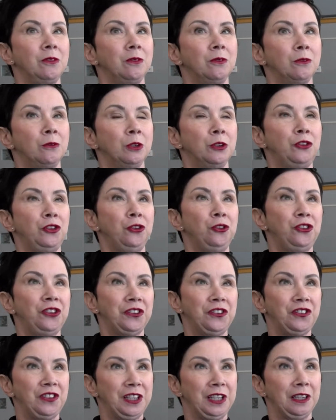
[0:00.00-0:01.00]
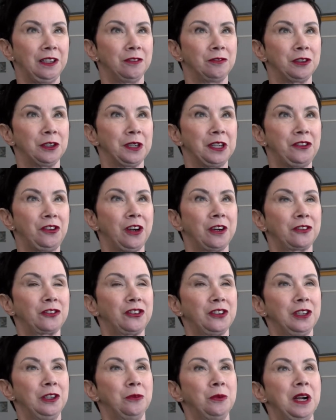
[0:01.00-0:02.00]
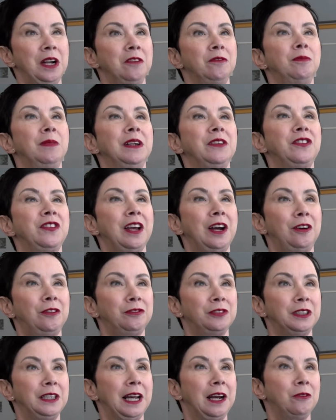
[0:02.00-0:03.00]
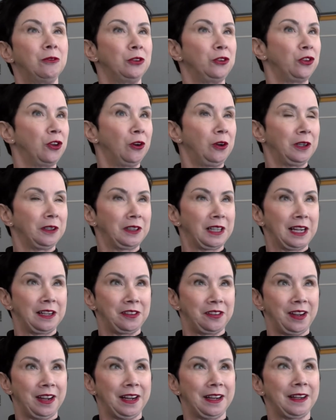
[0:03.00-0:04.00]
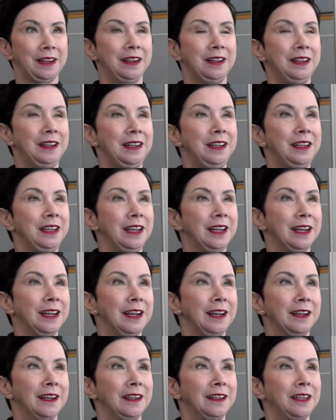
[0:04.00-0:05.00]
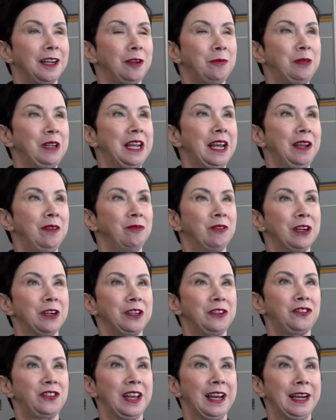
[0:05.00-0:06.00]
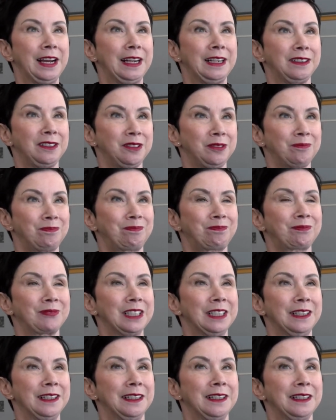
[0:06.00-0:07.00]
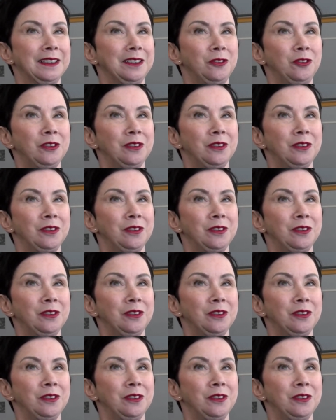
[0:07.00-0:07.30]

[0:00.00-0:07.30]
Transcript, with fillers: was used to seeing a very dark silhouette of myself, and that was gone that day. And I became very sad. And